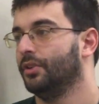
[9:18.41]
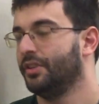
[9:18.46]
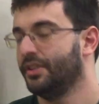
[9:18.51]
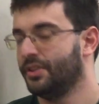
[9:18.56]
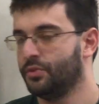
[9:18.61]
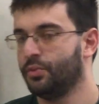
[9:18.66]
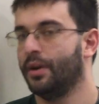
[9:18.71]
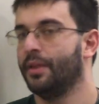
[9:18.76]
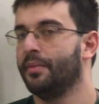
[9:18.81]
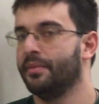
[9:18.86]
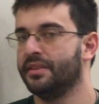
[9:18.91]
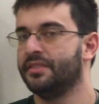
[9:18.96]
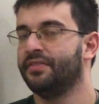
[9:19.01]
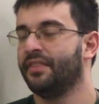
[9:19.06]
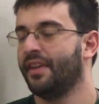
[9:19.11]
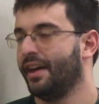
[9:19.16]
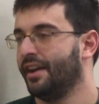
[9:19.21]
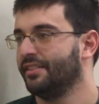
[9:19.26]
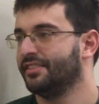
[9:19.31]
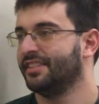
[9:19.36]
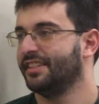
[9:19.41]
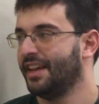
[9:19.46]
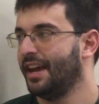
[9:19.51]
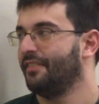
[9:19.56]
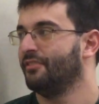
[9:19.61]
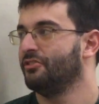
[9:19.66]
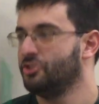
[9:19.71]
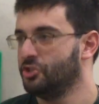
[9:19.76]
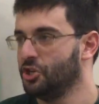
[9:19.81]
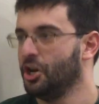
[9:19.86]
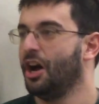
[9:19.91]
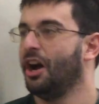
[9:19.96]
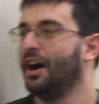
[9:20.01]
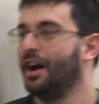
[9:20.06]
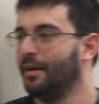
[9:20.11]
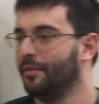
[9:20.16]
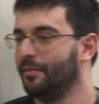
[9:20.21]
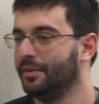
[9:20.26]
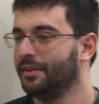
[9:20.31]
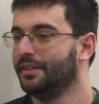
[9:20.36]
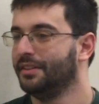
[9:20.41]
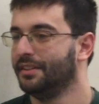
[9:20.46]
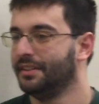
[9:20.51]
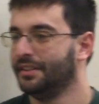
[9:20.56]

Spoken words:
At least one of those flat out said to have a job.